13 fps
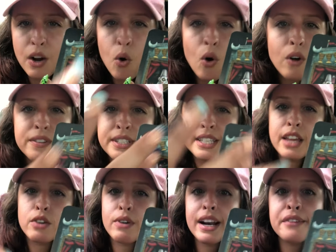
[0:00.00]
all this
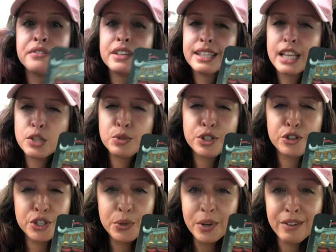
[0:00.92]
together, right? I feel like that's what you're
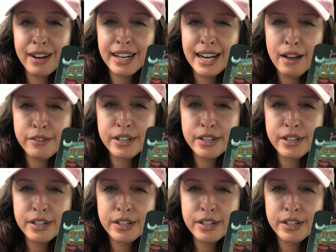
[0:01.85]
doing right now,